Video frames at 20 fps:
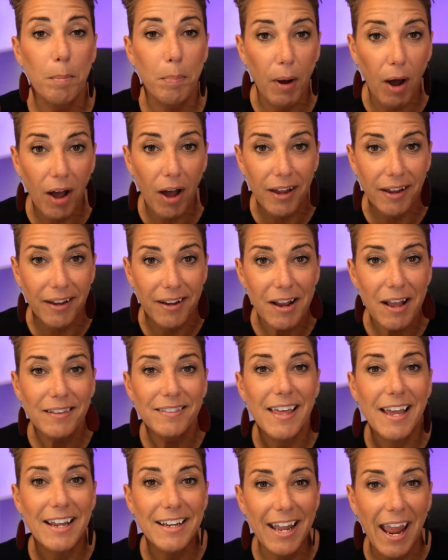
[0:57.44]
But
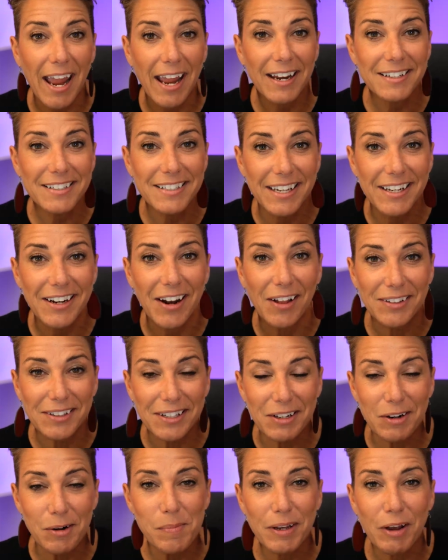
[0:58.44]
they can get a
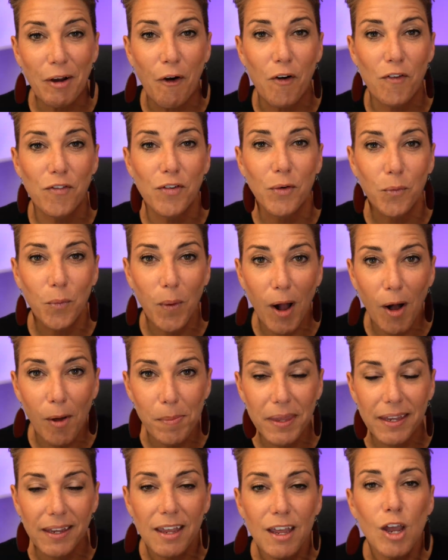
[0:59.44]
little bit
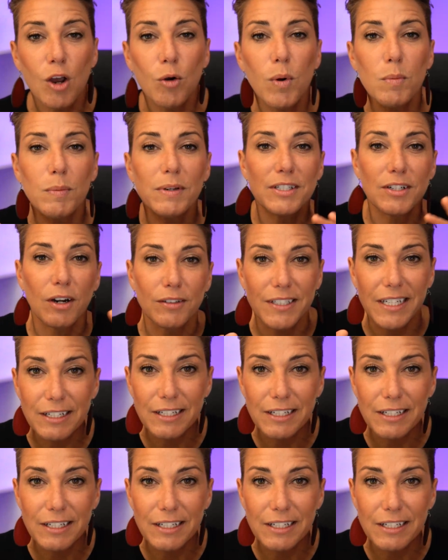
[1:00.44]
overwhelming when we start to